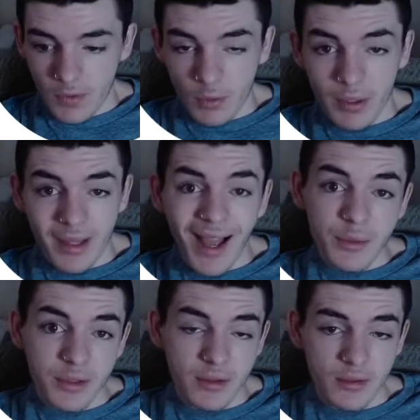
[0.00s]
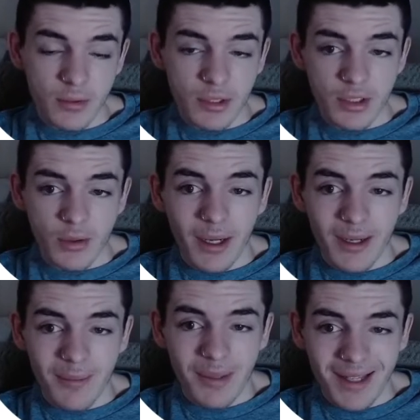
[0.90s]
3,000, which is quite
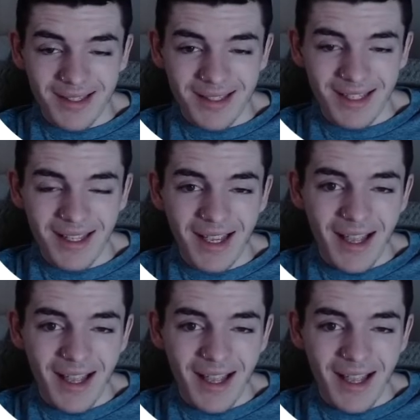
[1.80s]
a bit.